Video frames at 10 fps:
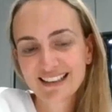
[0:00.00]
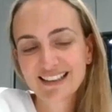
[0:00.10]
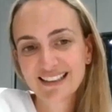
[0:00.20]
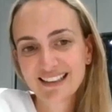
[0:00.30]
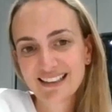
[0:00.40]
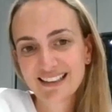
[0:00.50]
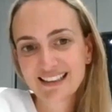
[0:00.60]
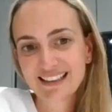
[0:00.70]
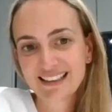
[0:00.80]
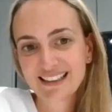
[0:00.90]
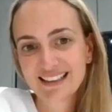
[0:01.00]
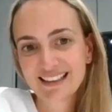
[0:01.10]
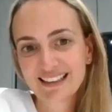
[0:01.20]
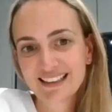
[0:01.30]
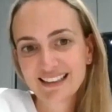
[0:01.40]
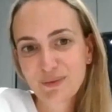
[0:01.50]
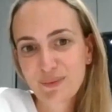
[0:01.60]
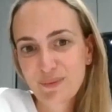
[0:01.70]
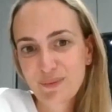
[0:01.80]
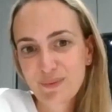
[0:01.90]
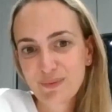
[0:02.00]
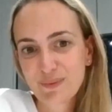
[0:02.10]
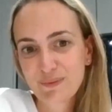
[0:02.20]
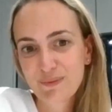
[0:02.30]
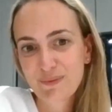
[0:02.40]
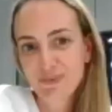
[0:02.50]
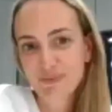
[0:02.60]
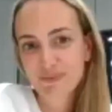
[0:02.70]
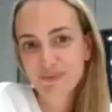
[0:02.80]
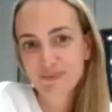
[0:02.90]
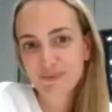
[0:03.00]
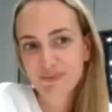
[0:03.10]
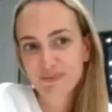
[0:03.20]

The person shown says nothing.